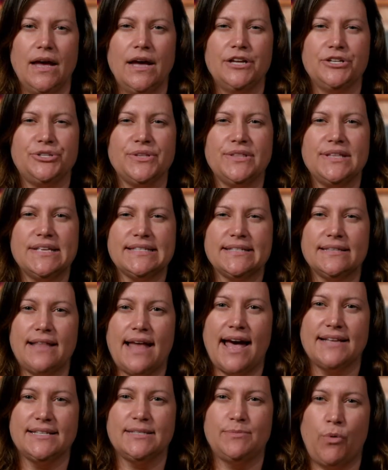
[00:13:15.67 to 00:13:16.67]
To this
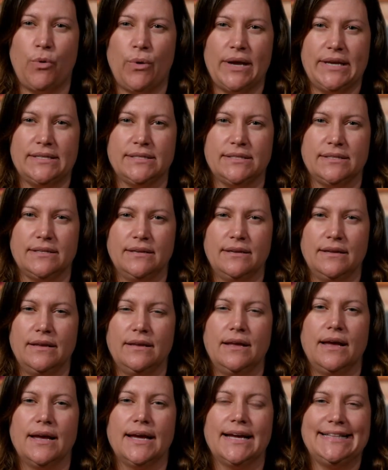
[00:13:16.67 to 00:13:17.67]
last point,
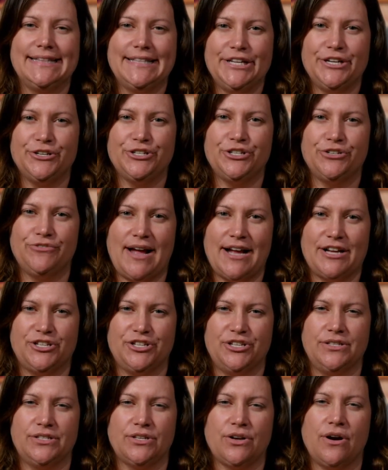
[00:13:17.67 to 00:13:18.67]
clear
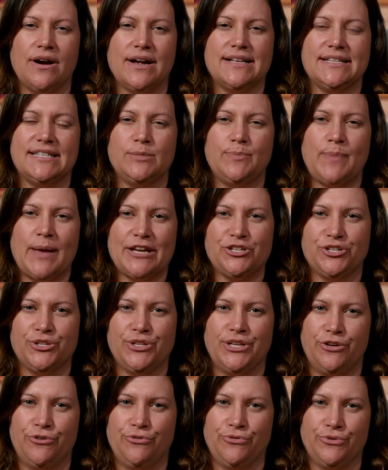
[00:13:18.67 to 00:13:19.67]
directions are
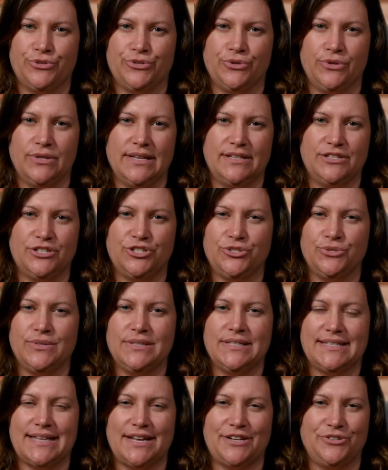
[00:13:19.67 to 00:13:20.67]
especially crucial in
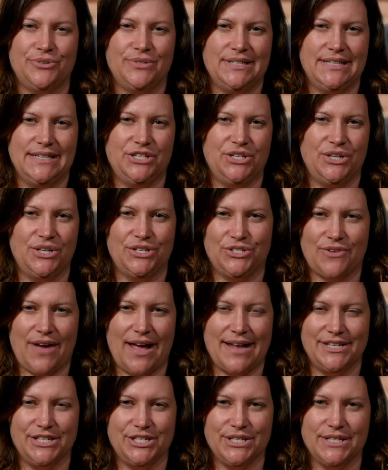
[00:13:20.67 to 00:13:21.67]
student-centered teaching
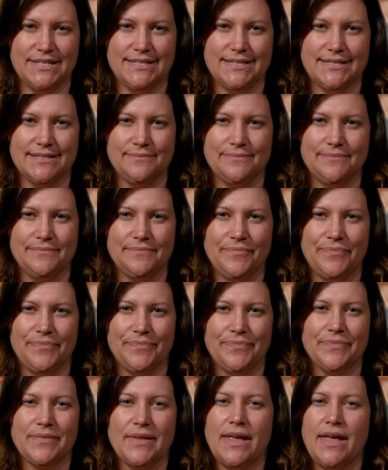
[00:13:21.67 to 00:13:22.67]
strategies.
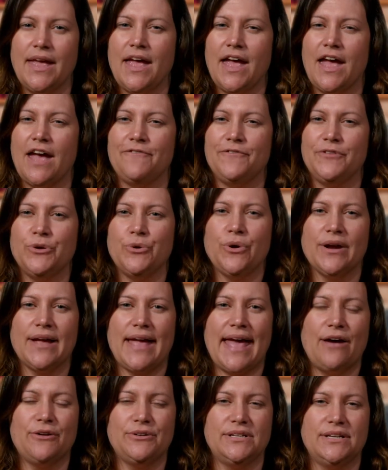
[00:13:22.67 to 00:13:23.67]
If you are
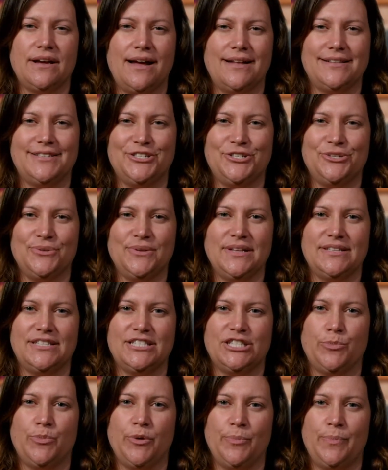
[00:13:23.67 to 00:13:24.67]
counting on students
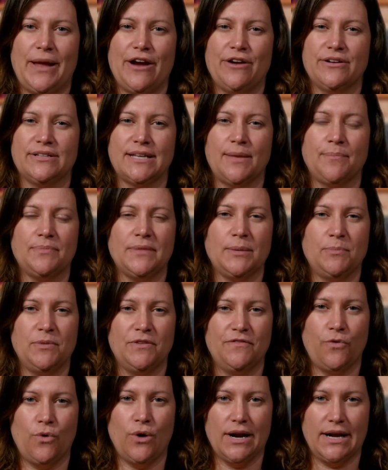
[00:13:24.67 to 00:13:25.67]
to prepare something
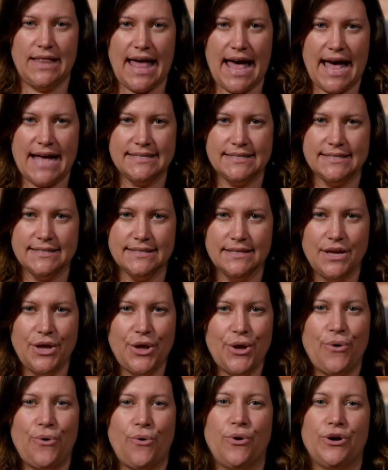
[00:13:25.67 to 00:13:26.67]
before class
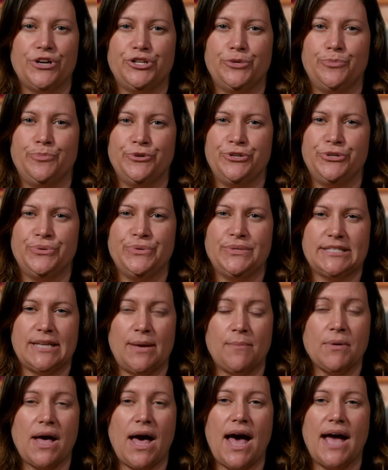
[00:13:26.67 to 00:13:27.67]
or to produce
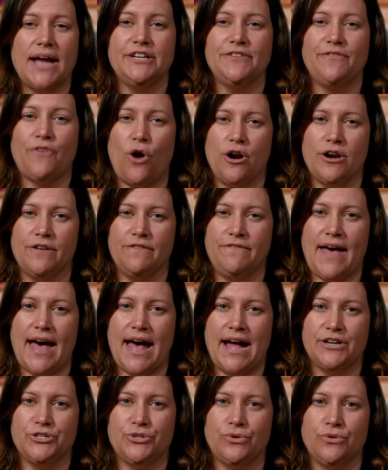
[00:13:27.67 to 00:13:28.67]
some kind of
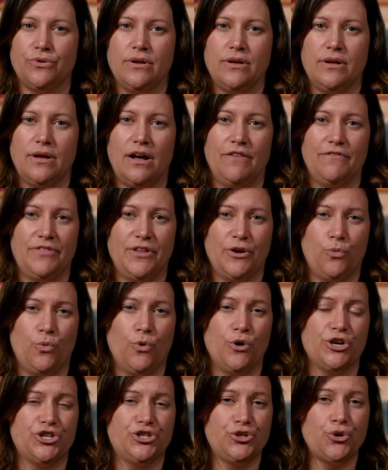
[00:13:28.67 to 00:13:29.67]
artifact of their
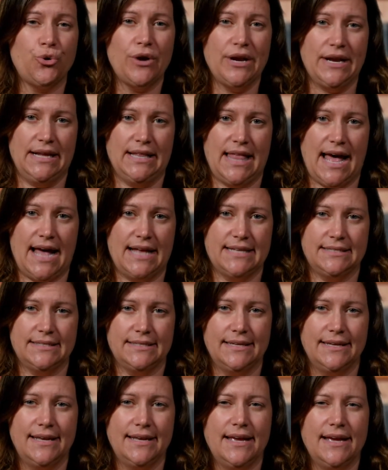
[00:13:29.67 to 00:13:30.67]
work during class,
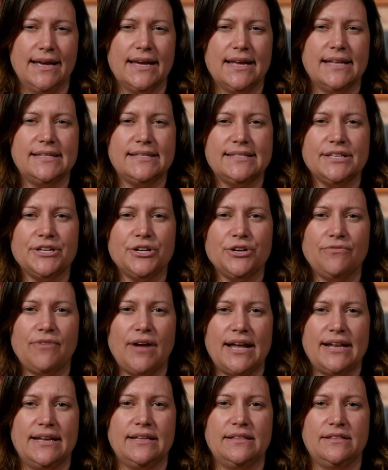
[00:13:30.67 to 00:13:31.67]
consider
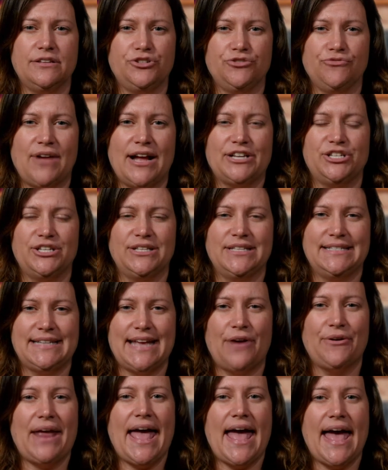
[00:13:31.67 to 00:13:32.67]
writing the directions
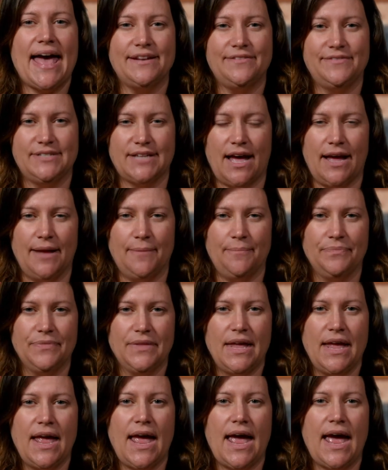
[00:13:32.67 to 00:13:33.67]
down ahead of time
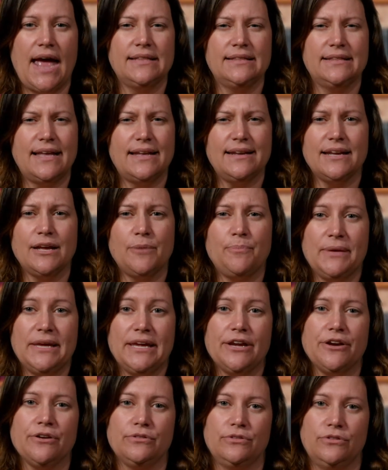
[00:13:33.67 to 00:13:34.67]
and letting a
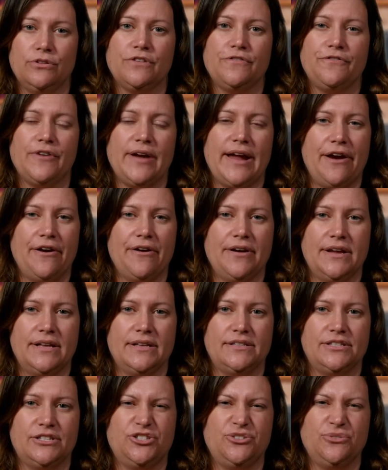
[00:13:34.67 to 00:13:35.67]
peer look for
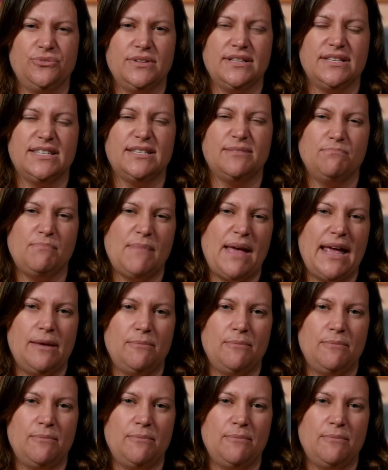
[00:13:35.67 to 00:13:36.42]
areas students may